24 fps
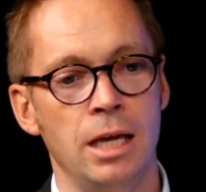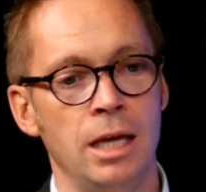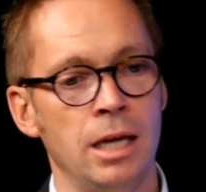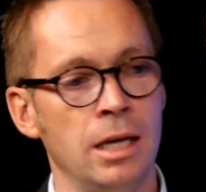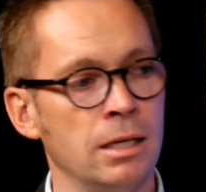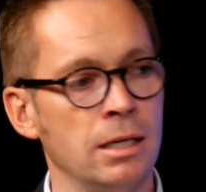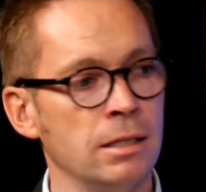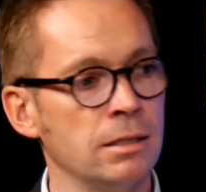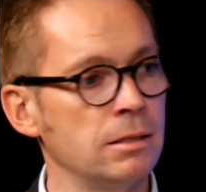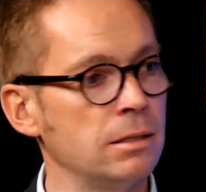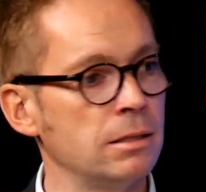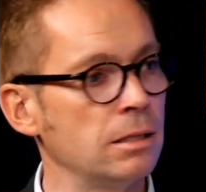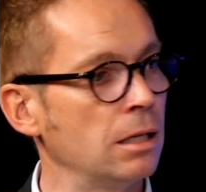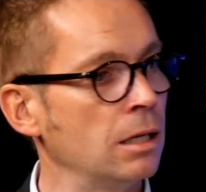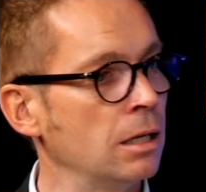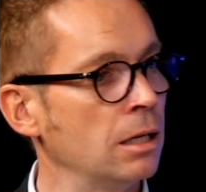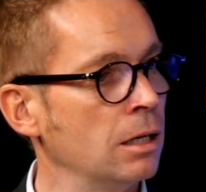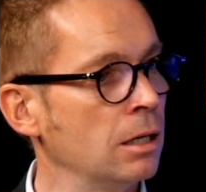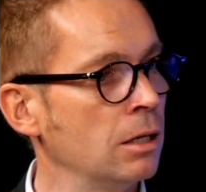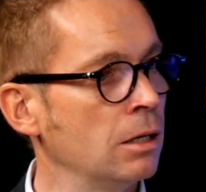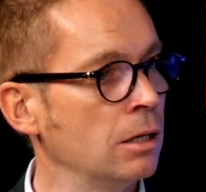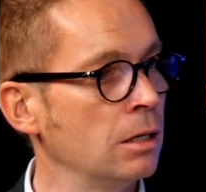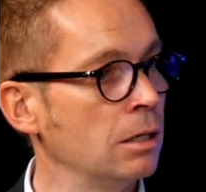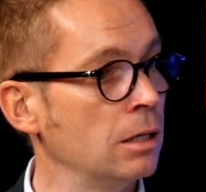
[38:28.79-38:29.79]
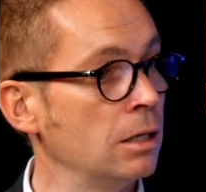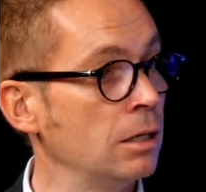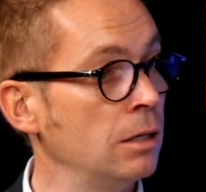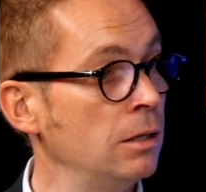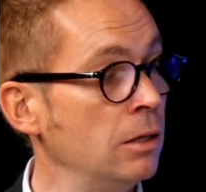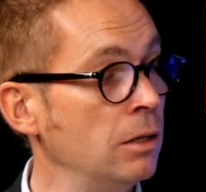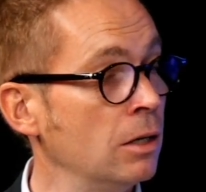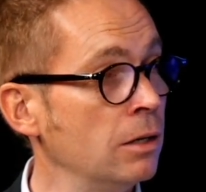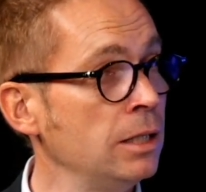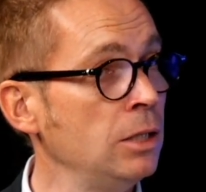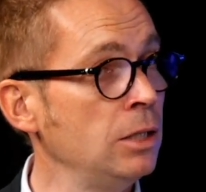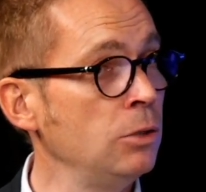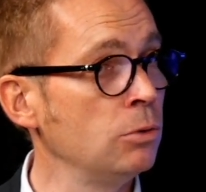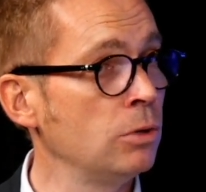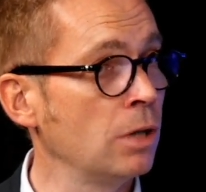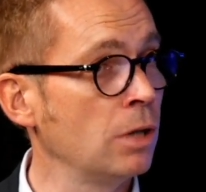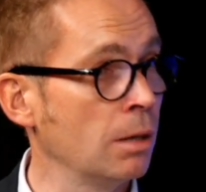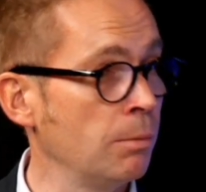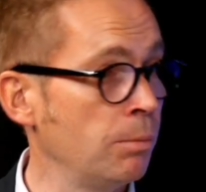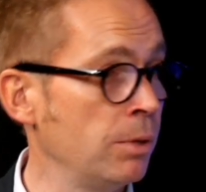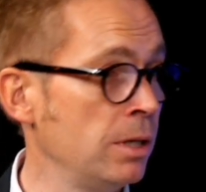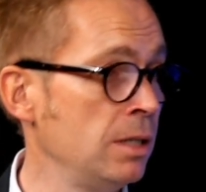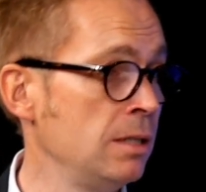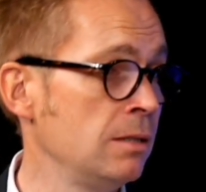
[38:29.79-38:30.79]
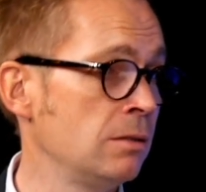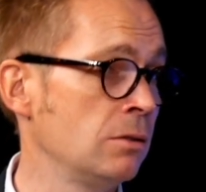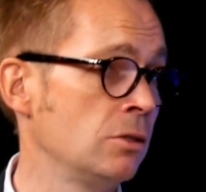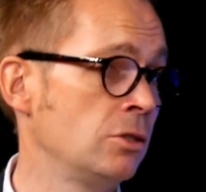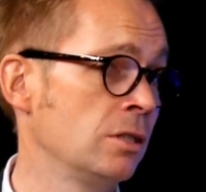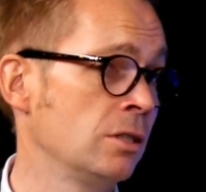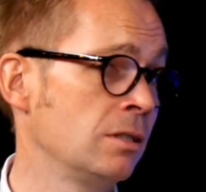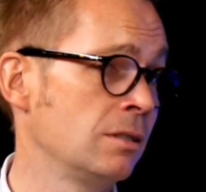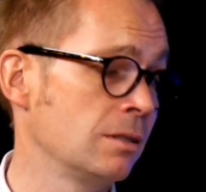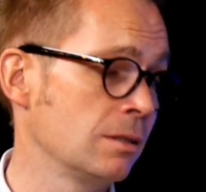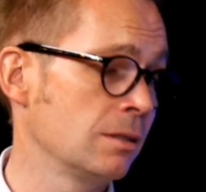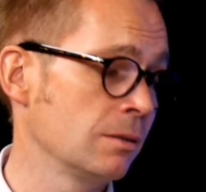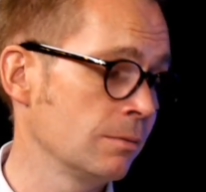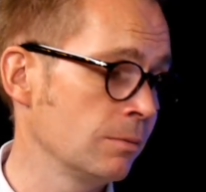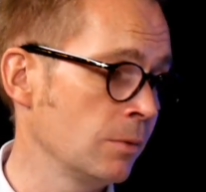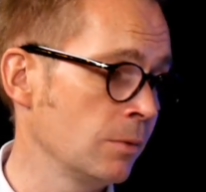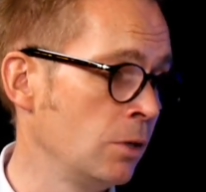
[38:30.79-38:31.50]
and non-EU companies, such as,